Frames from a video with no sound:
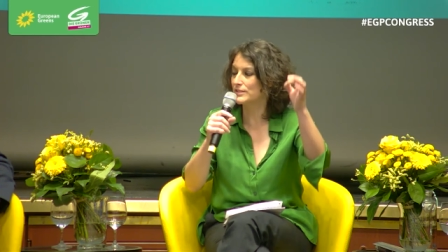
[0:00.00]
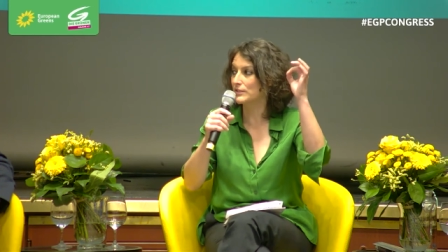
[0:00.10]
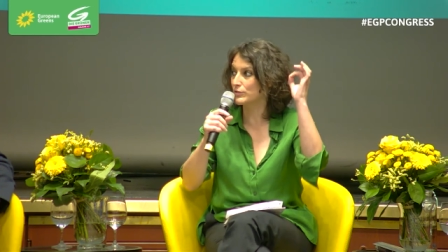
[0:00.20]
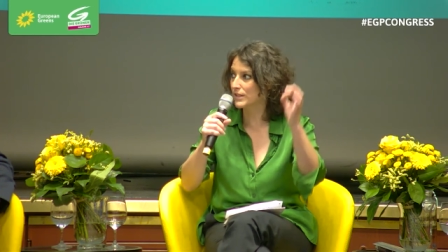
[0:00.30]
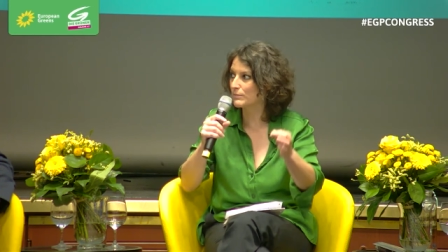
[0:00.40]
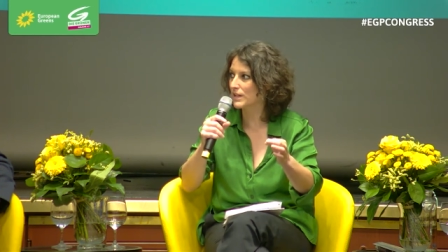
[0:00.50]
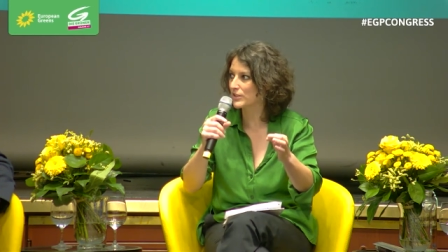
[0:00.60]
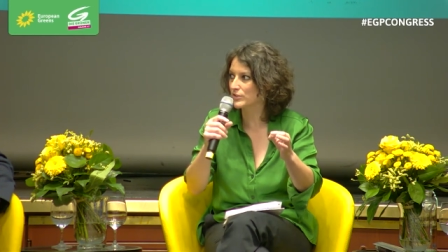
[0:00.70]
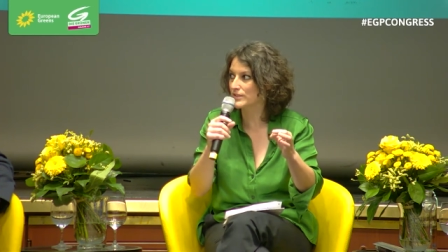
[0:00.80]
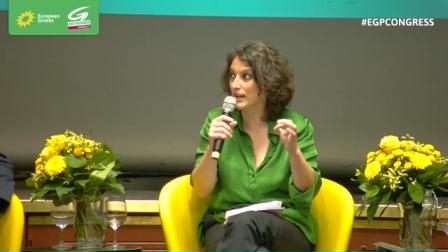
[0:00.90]
and green
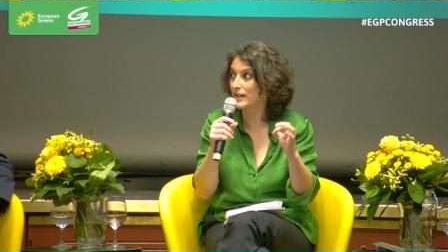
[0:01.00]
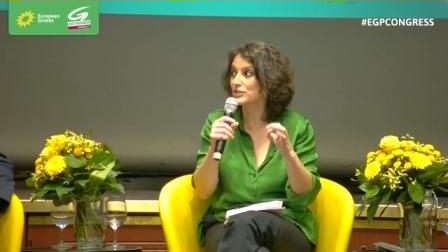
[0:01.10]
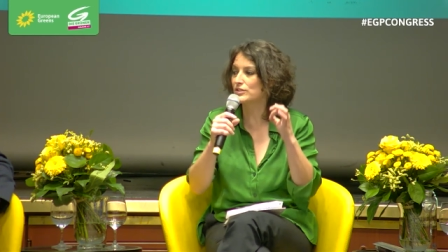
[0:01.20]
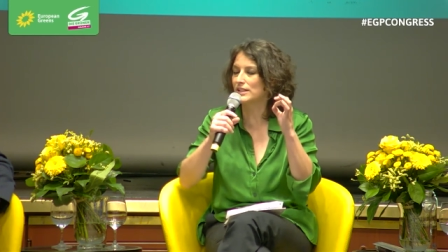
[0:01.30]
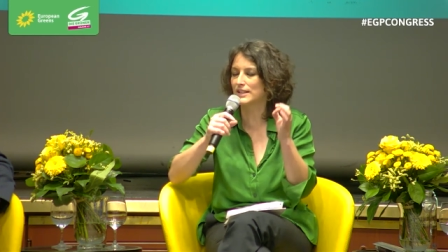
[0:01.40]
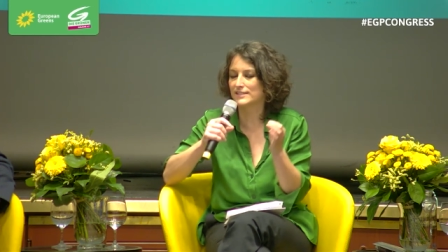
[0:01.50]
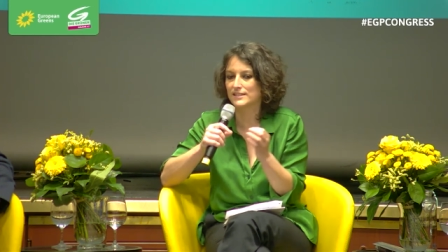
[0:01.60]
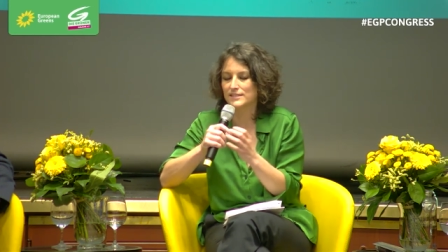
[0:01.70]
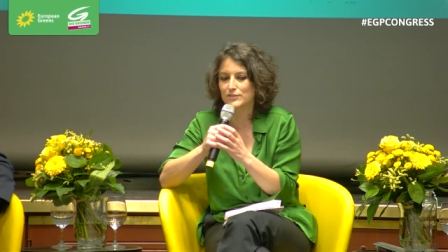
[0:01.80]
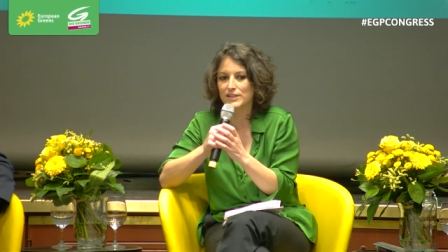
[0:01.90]
measures that are actually
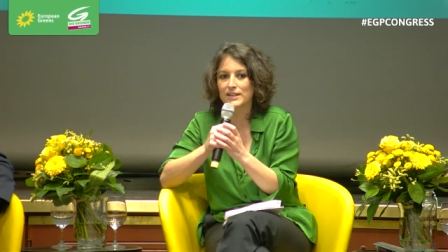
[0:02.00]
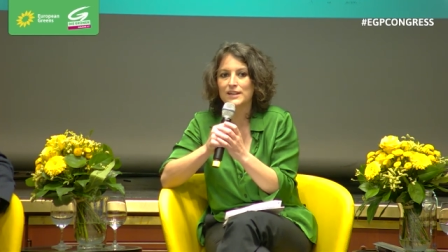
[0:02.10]
necessary.